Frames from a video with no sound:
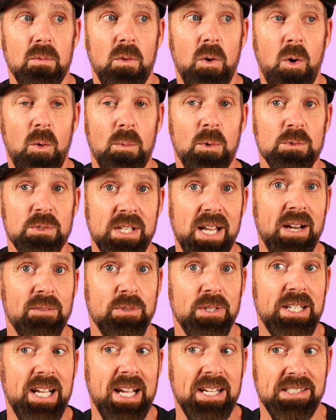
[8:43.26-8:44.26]
almost
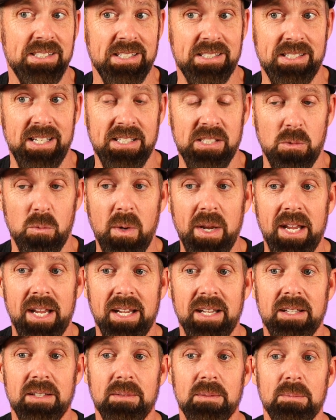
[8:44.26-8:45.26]
every day, 6 days a
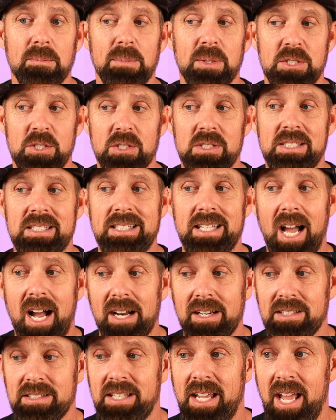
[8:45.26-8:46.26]
week, but just
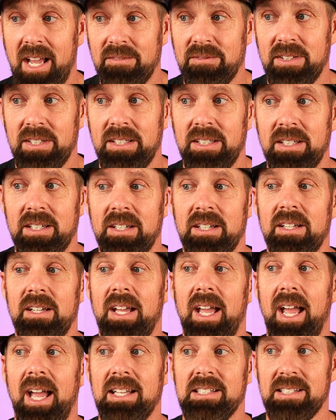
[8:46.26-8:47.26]
not as heavy
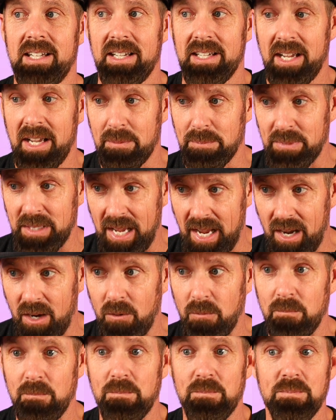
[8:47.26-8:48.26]
as I am
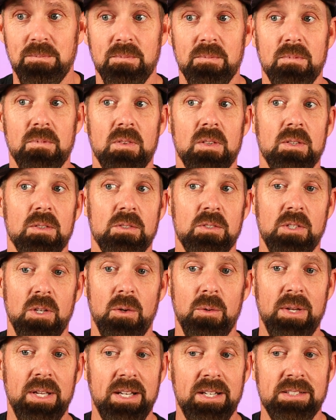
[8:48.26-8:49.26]
now.
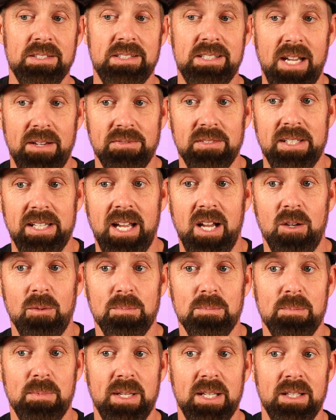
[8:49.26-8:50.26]
So it has definitely
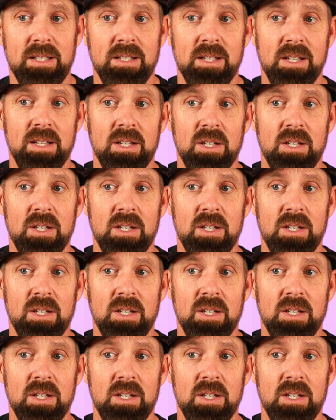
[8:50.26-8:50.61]
helped me